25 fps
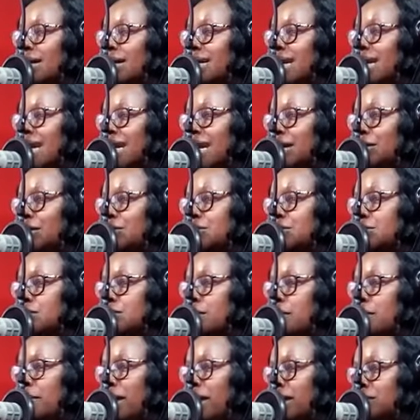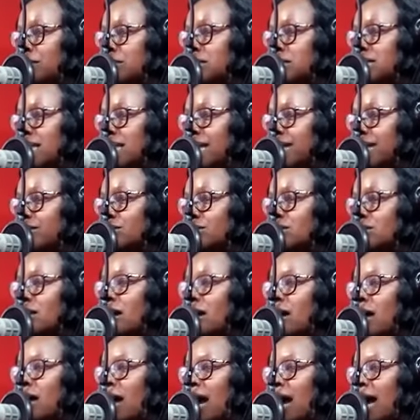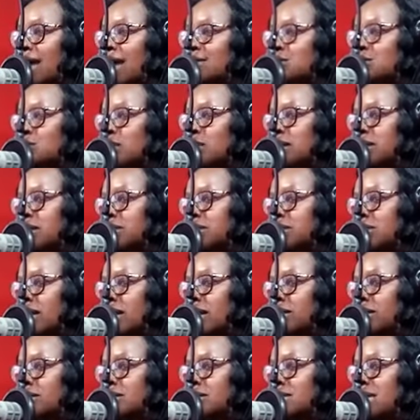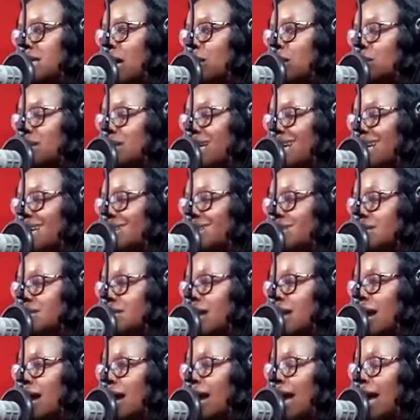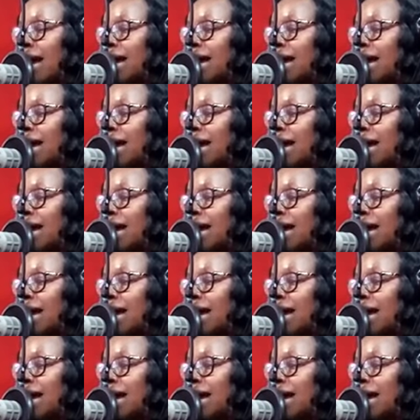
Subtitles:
Lagos, Benue State, as well as in the southeast